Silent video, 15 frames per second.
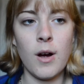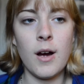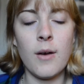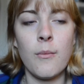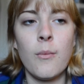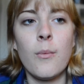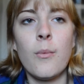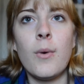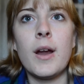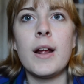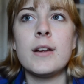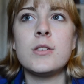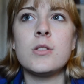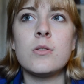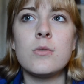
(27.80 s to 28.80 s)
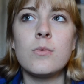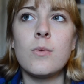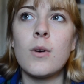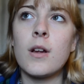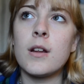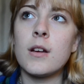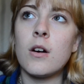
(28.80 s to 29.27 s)
What I do
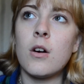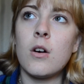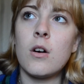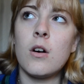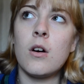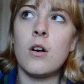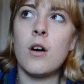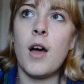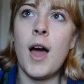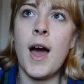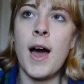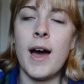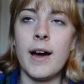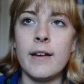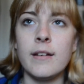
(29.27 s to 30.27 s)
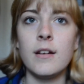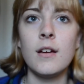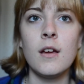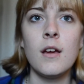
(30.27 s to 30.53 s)
want to add